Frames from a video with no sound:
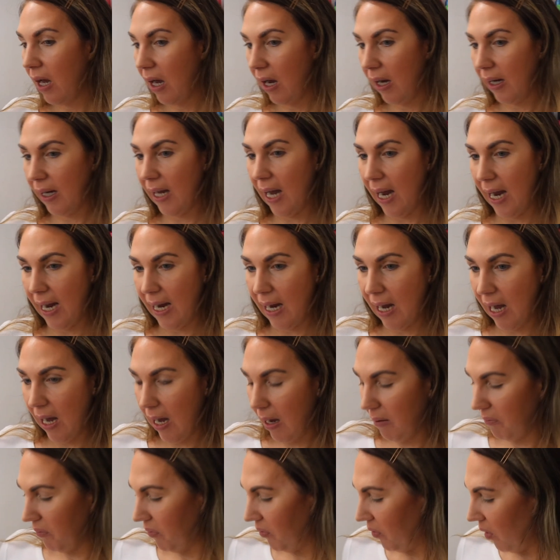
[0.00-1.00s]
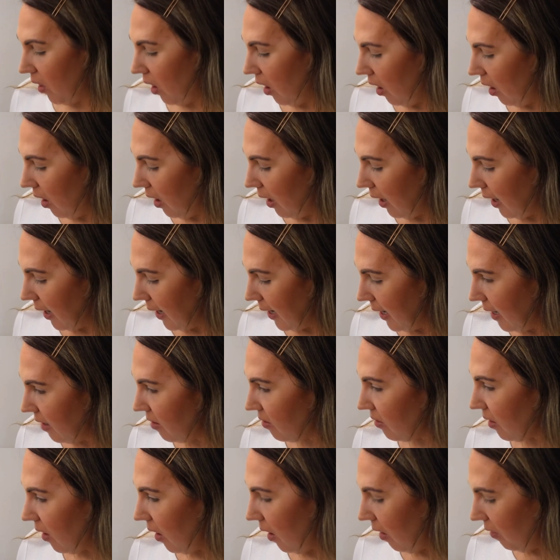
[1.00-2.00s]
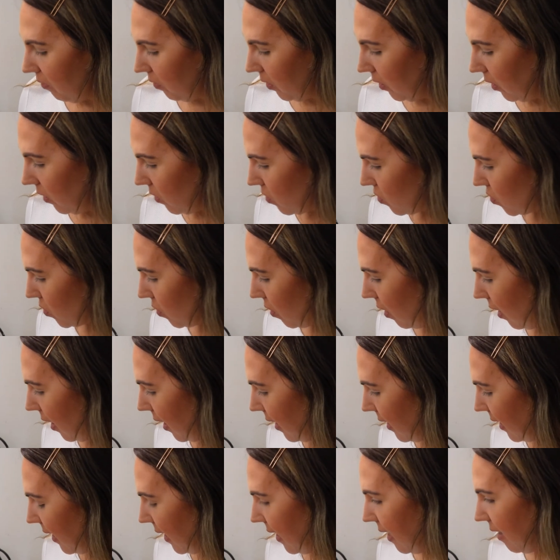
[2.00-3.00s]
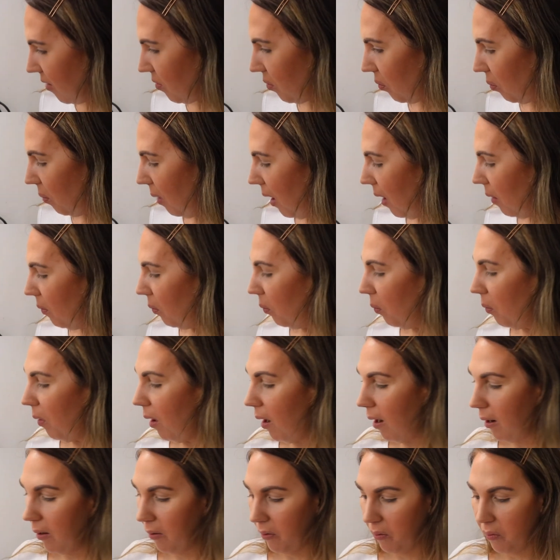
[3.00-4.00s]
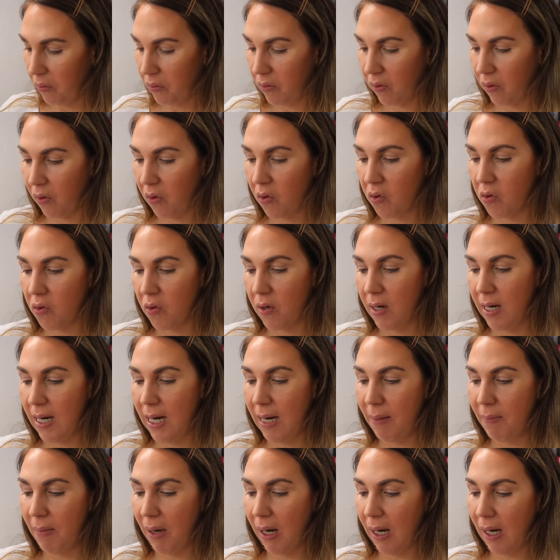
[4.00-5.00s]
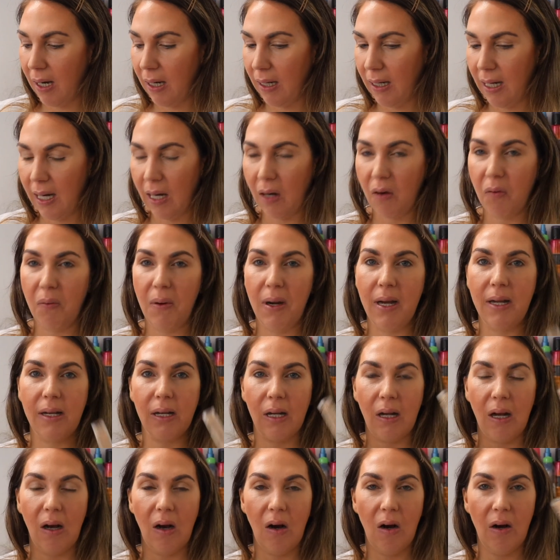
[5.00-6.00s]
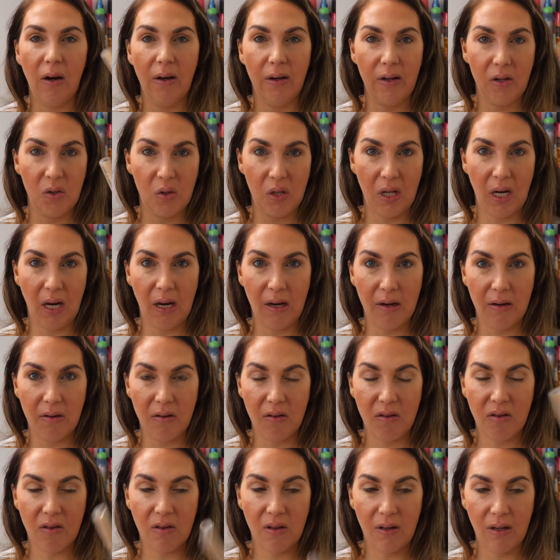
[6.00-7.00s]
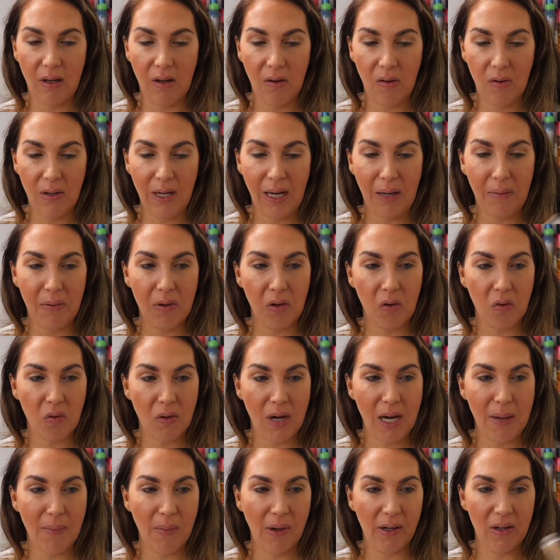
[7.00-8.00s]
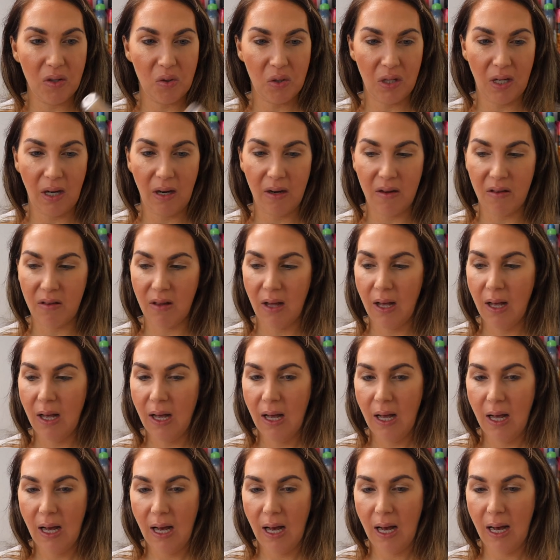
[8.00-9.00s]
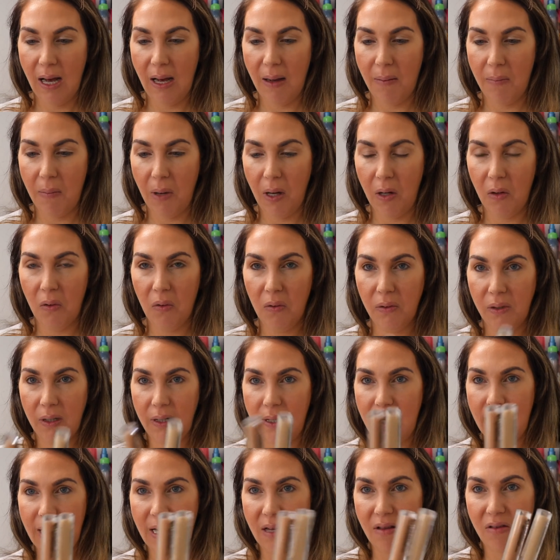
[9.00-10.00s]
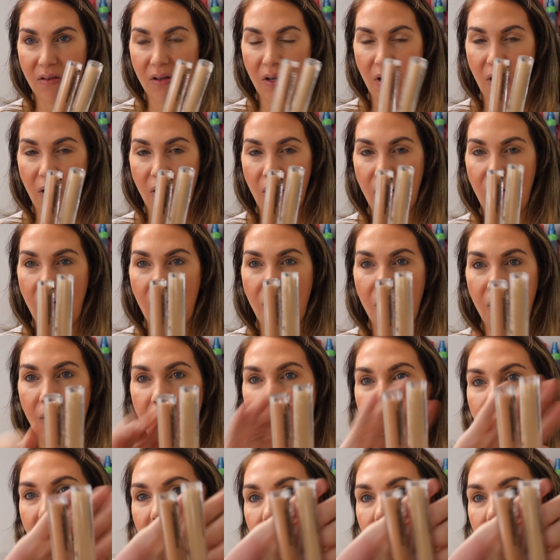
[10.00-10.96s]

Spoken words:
Okay, for eyes, I'm going to try these Wet n Wild cream liquid eyeshadows, or liquid cream eyeshadows. I ordered these 2